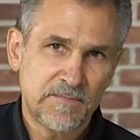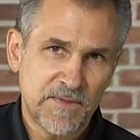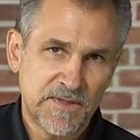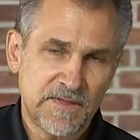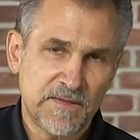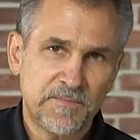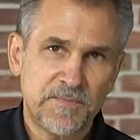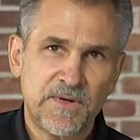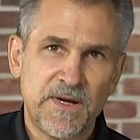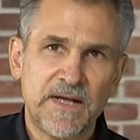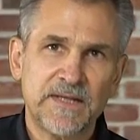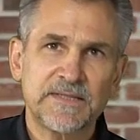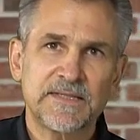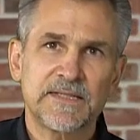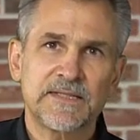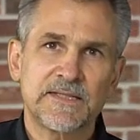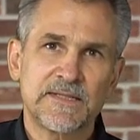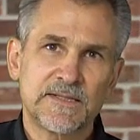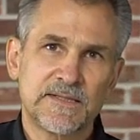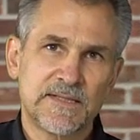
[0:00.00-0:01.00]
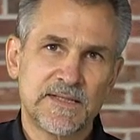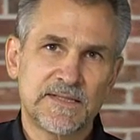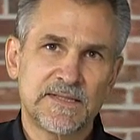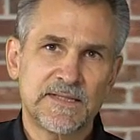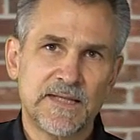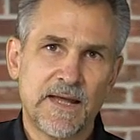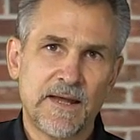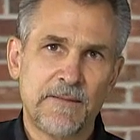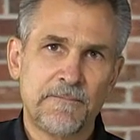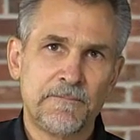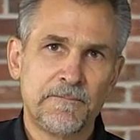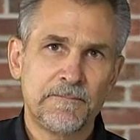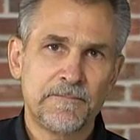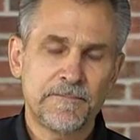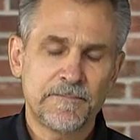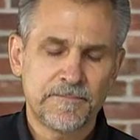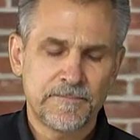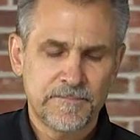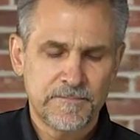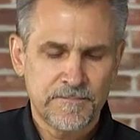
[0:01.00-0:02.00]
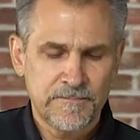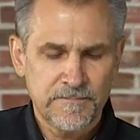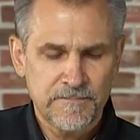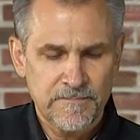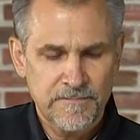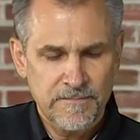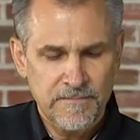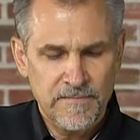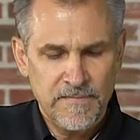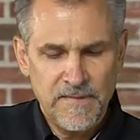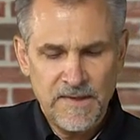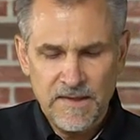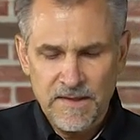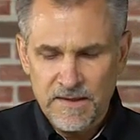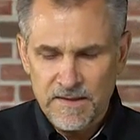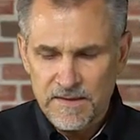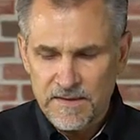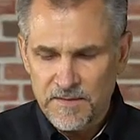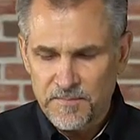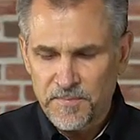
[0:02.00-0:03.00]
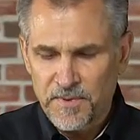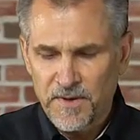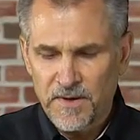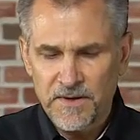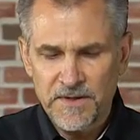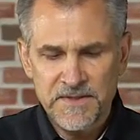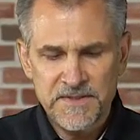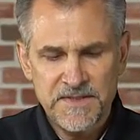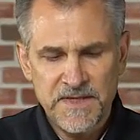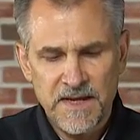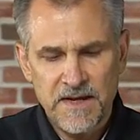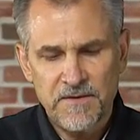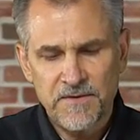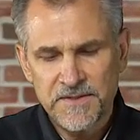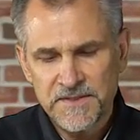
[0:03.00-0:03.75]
but the process is the same. The part is now